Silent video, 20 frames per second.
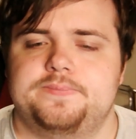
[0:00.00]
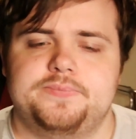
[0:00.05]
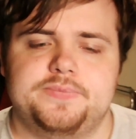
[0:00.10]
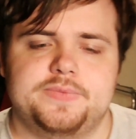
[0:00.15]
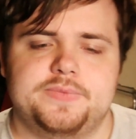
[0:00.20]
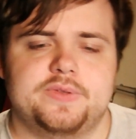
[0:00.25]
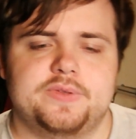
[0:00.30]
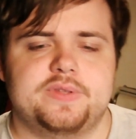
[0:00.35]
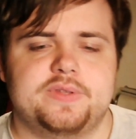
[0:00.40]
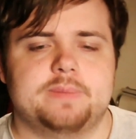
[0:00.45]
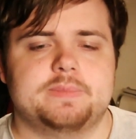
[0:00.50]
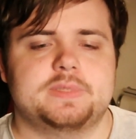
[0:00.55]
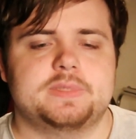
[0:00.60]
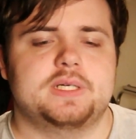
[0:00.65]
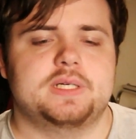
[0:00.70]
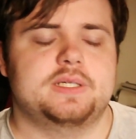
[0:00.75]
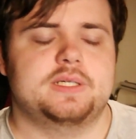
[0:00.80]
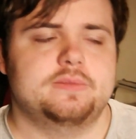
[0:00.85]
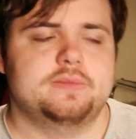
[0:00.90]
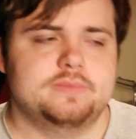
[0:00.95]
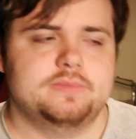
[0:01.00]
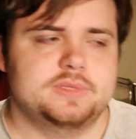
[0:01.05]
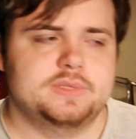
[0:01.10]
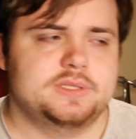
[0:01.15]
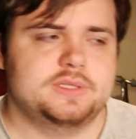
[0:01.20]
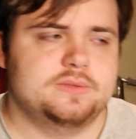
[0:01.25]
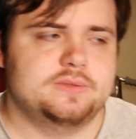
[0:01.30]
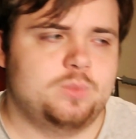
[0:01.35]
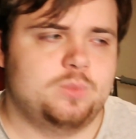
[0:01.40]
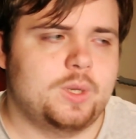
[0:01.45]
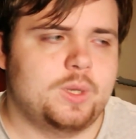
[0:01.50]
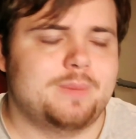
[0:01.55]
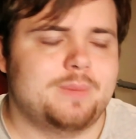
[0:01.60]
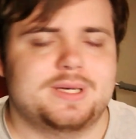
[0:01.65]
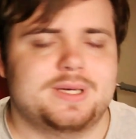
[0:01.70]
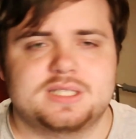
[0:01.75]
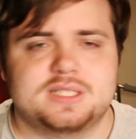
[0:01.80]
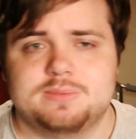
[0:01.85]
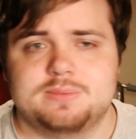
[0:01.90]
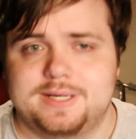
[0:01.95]
Sometimes when I'm
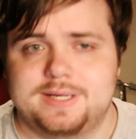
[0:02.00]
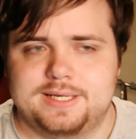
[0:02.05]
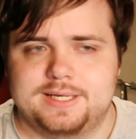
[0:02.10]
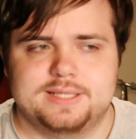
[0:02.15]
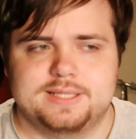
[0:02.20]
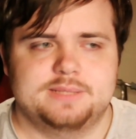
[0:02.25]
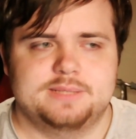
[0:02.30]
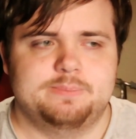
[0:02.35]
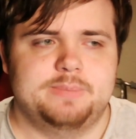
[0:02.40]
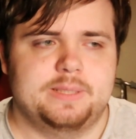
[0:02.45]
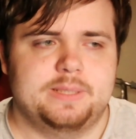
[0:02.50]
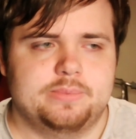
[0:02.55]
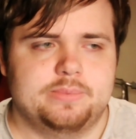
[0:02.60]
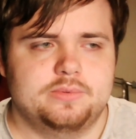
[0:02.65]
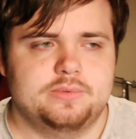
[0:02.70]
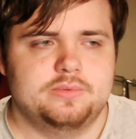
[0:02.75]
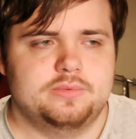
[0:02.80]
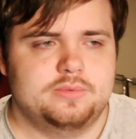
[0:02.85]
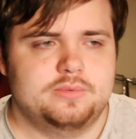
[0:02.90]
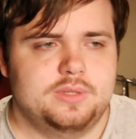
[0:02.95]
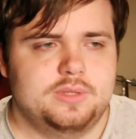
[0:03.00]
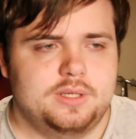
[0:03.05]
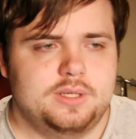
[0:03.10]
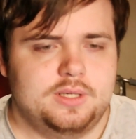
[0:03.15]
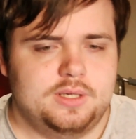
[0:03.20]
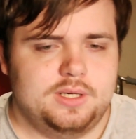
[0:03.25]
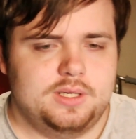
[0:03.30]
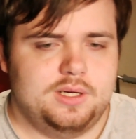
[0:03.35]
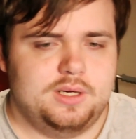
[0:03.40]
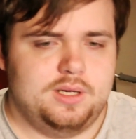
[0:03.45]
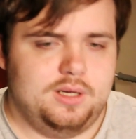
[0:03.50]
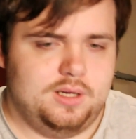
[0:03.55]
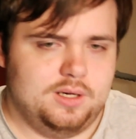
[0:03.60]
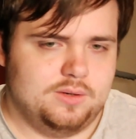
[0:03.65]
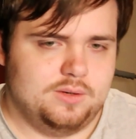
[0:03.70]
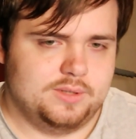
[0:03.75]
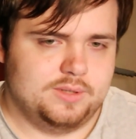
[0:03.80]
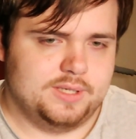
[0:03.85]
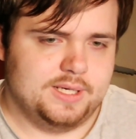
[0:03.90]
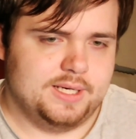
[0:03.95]
explaining it to people,
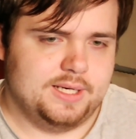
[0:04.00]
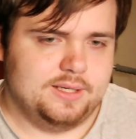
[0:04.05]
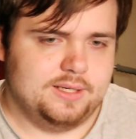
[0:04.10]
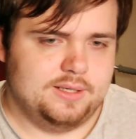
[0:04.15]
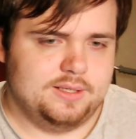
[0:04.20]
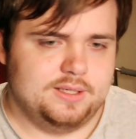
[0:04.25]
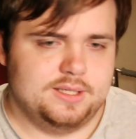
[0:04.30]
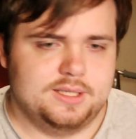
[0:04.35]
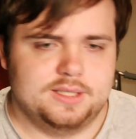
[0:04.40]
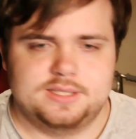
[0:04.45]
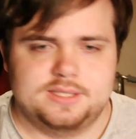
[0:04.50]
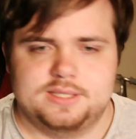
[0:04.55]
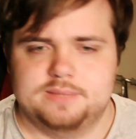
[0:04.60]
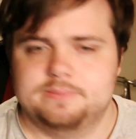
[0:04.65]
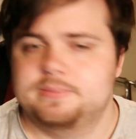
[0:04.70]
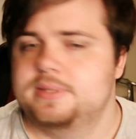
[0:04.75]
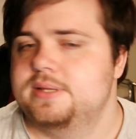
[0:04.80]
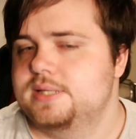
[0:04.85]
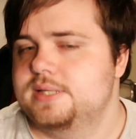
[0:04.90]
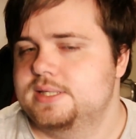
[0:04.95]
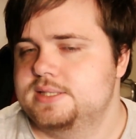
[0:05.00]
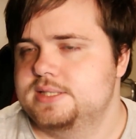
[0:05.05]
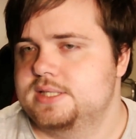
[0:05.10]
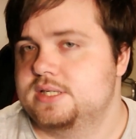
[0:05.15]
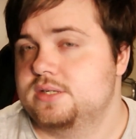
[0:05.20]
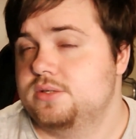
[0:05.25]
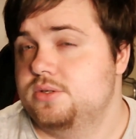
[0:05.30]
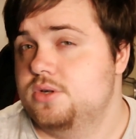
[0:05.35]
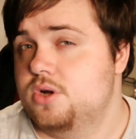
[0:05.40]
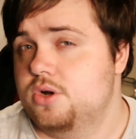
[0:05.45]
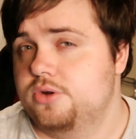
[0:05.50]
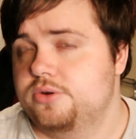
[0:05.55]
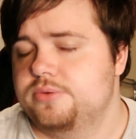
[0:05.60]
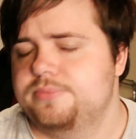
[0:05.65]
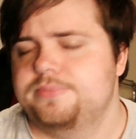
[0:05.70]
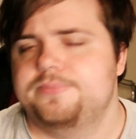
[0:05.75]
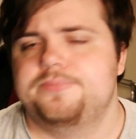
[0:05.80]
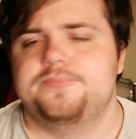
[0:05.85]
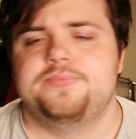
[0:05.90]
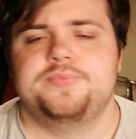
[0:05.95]
I'll get a sympathetic nod.
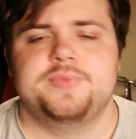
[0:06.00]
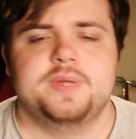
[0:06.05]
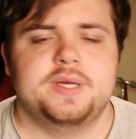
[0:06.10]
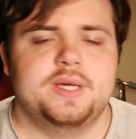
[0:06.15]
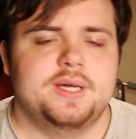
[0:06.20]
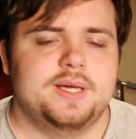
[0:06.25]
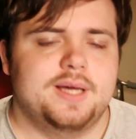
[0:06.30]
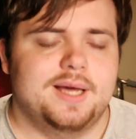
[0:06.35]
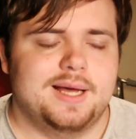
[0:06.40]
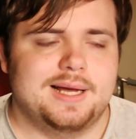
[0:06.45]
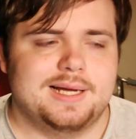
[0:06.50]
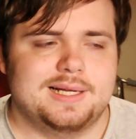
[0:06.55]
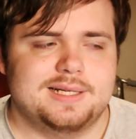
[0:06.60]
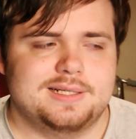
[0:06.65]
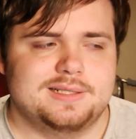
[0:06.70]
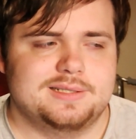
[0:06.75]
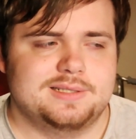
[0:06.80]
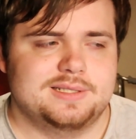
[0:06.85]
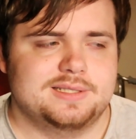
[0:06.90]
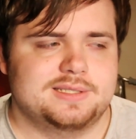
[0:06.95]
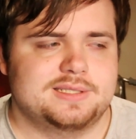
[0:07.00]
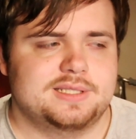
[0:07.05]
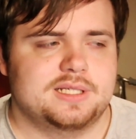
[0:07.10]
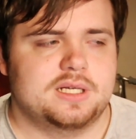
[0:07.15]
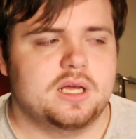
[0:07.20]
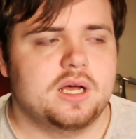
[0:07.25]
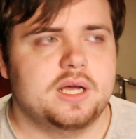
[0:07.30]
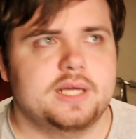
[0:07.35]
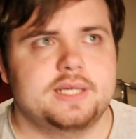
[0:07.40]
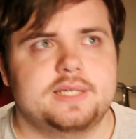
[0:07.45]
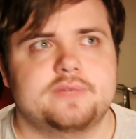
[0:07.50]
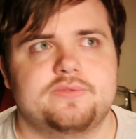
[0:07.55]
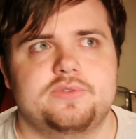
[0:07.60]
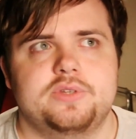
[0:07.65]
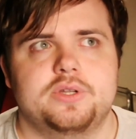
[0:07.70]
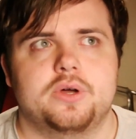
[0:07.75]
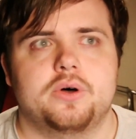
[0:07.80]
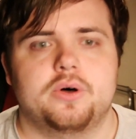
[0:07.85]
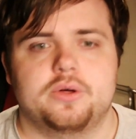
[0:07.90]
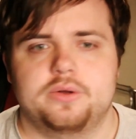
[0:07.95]
And it's the kind of
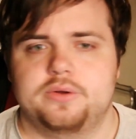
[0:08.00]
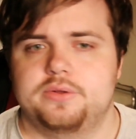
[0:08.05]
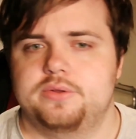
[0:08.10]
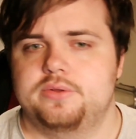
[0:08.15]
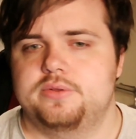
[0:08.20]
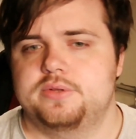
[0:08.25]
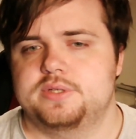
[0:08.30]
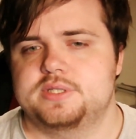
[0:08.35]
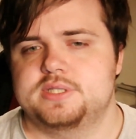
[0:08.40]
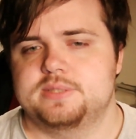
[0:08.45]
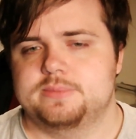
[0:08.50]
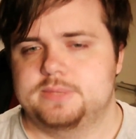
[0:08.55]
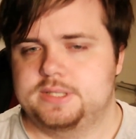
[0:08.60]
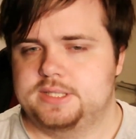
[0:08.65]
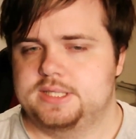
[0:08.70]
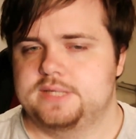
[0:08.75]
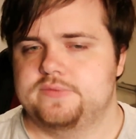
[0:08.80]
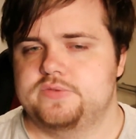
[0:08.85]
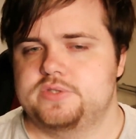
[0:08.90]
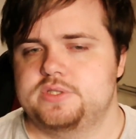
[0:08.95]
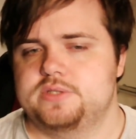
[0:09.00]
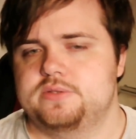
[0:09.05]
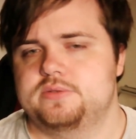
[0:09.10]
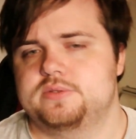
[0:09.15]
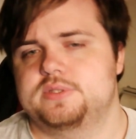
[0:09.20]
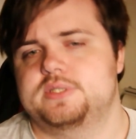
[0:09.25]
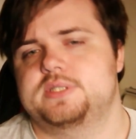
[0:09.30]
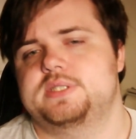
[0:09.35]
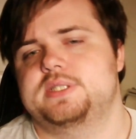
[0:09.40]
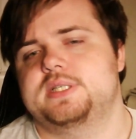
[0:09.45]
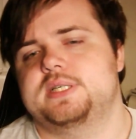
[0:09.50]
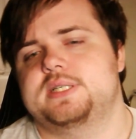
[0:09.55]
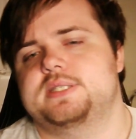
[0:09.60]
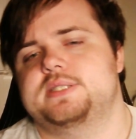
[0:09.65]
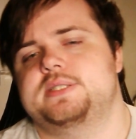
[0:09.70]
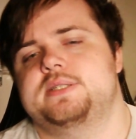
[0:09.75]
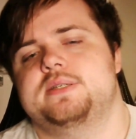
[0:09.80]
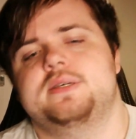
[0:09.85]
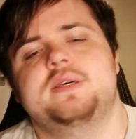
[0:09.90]
nod that someone gives you that says,